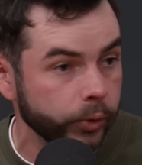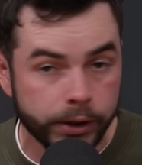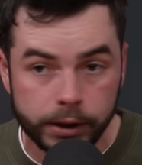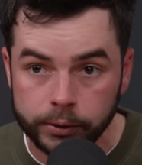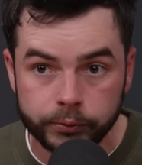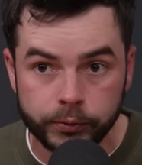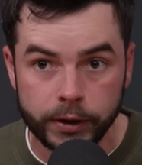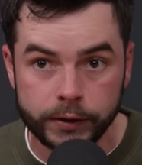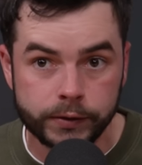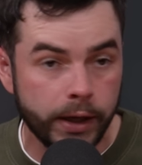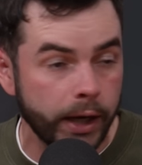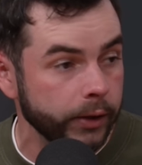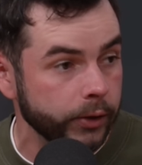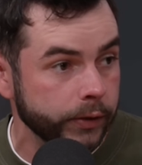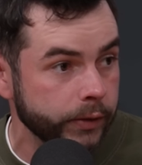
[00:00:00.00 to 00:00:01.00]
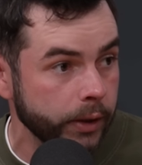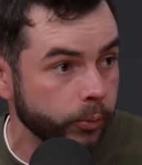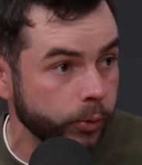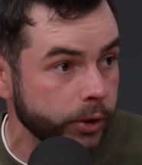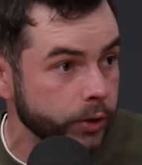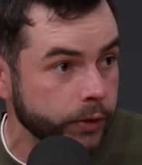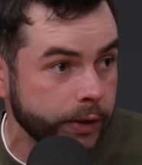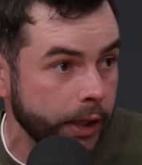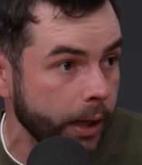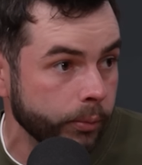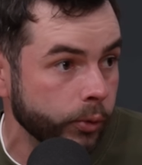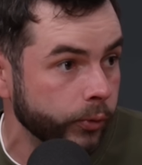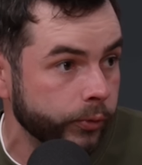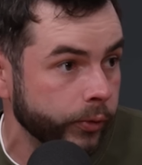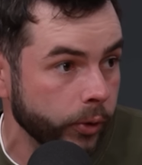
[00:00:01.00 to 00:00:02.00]
We need to fix that, because then we just can't
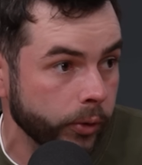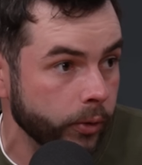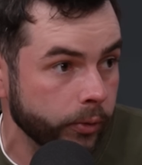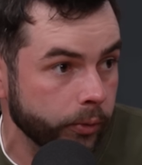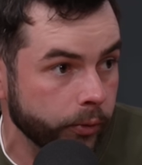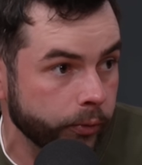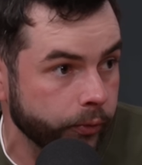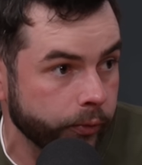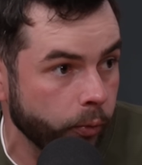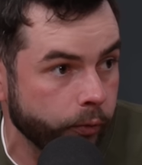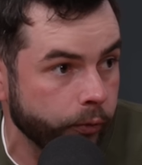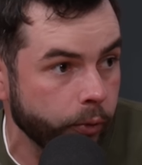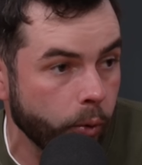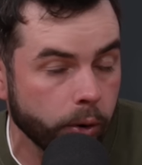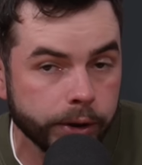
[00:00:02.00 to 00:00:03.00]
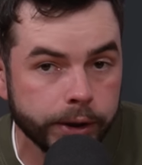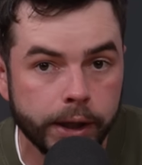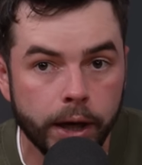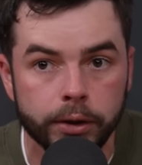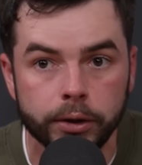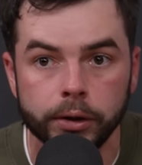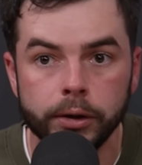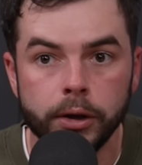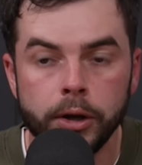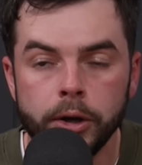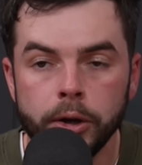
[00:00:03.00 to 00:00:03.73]
move forward together.